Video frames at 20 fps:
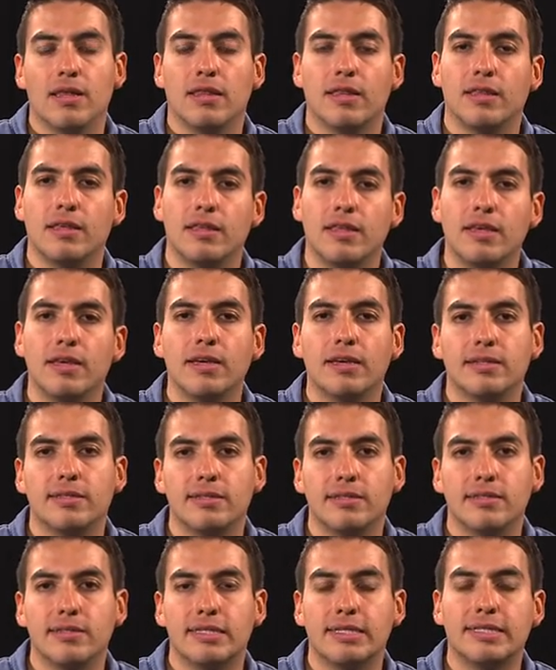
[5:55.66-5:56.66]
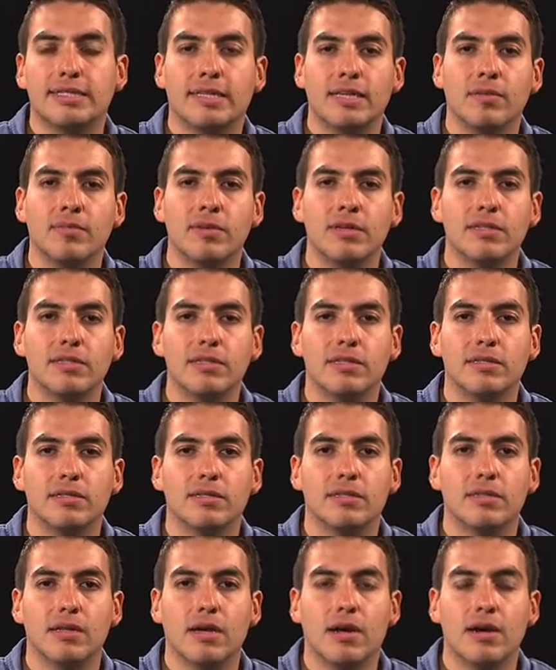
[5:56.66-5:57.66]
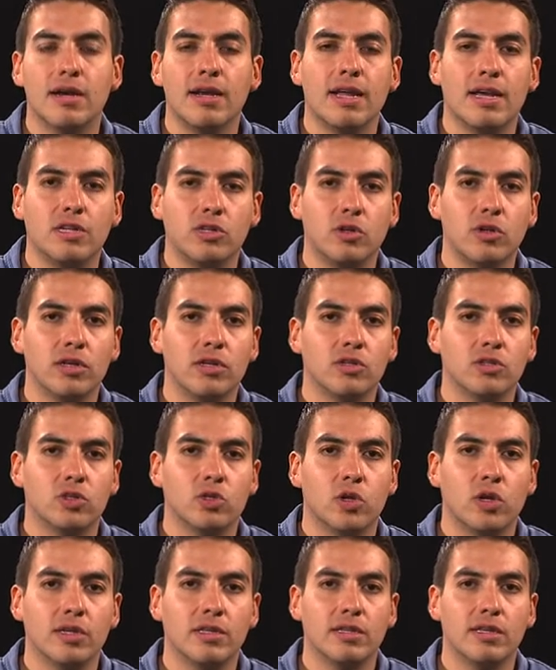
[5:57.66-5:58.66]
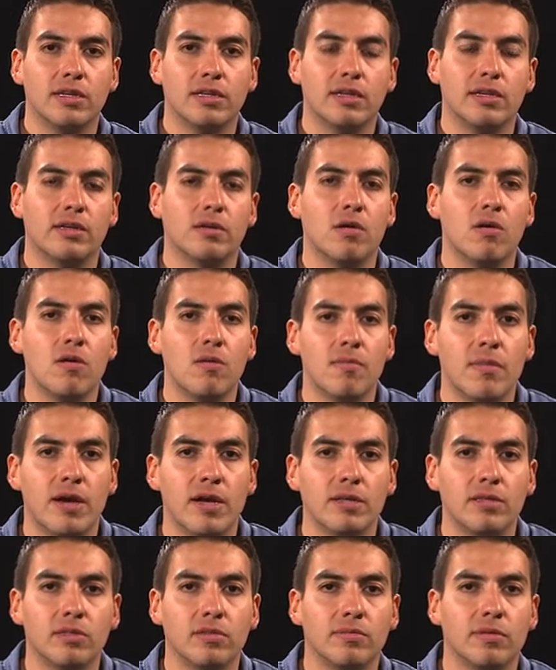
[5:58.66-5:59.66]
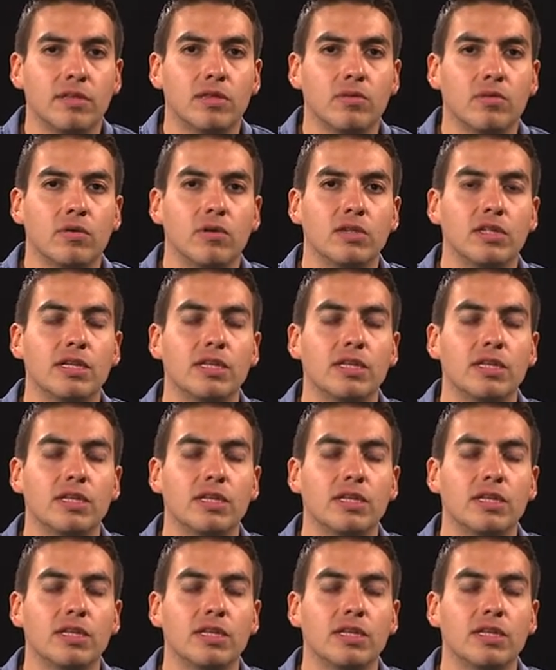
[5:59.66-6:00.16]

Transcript: The thing is, schemas are naturally constructed in our mind to make the world